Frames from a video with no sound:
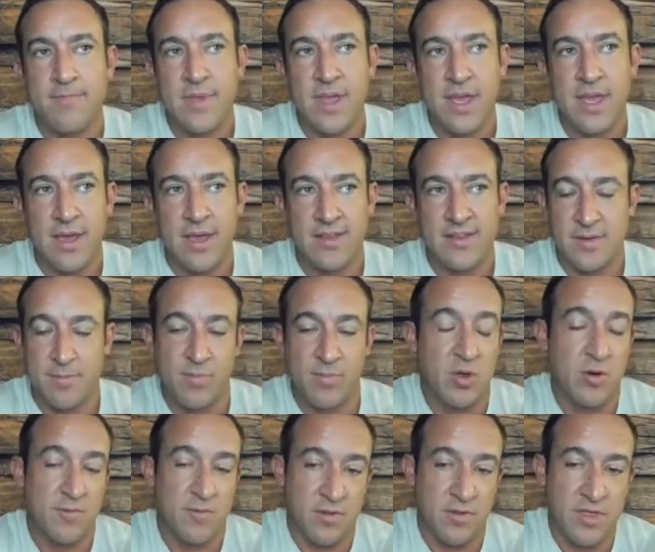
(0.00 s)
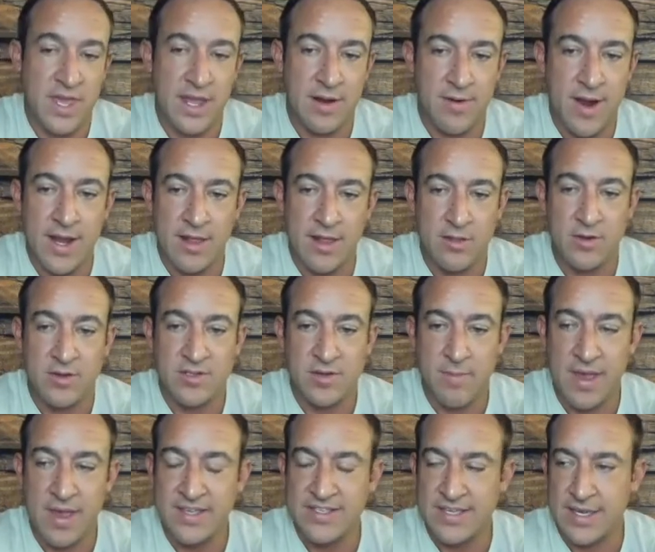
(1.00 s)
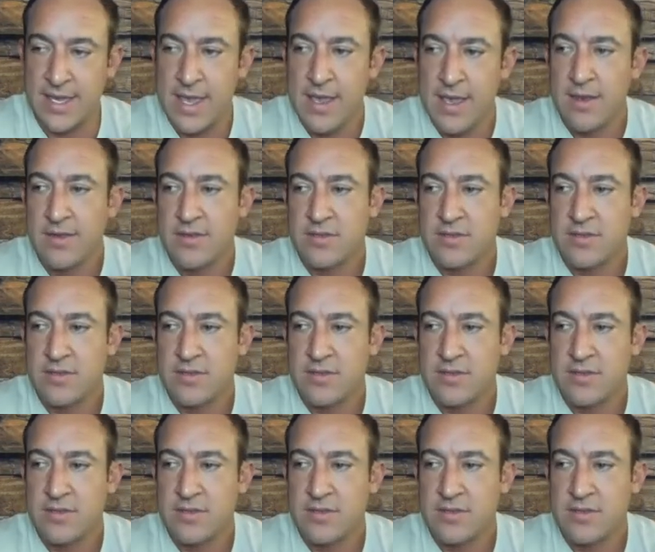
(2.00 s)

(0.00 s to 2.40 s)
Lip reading: it's a beautiful thing, right? It looks amazing. Yeah.